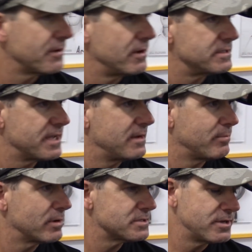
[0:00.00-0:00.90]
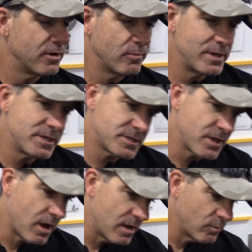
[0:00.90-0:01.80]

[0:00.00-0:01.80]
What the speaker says: there in 10 personnel. And we just thought,